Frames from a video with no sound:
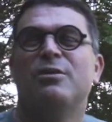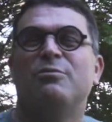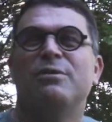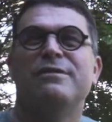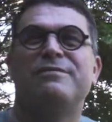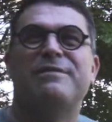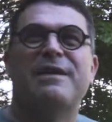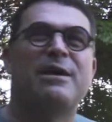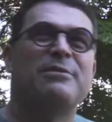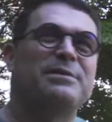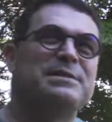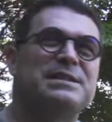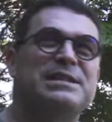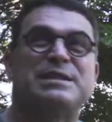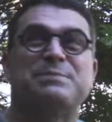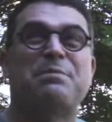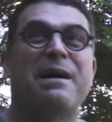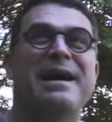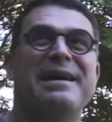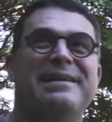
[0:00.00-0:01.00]
we found a
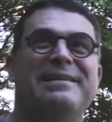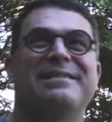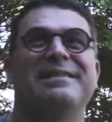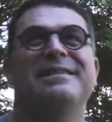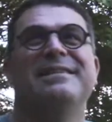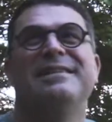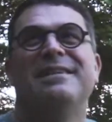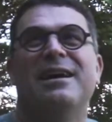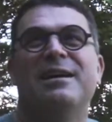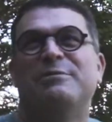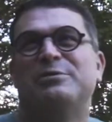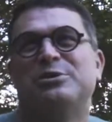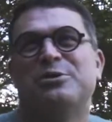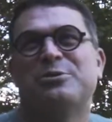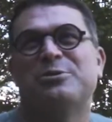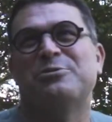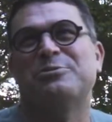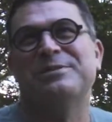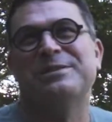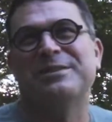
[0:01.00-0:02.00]
spike of
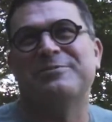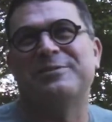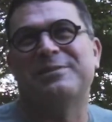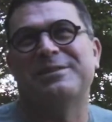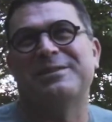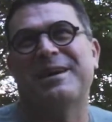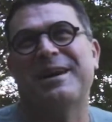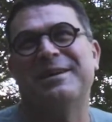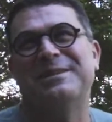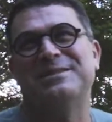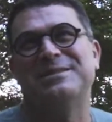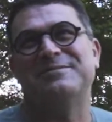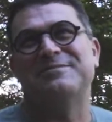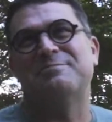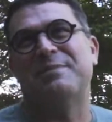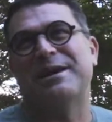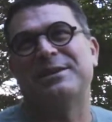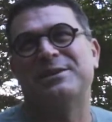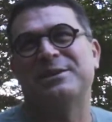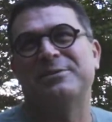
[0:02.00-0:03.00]
2 or 3 different kinds of
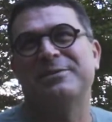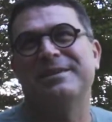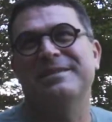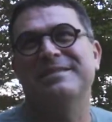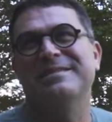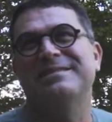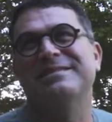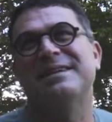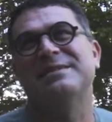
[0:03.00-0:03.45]
bacteria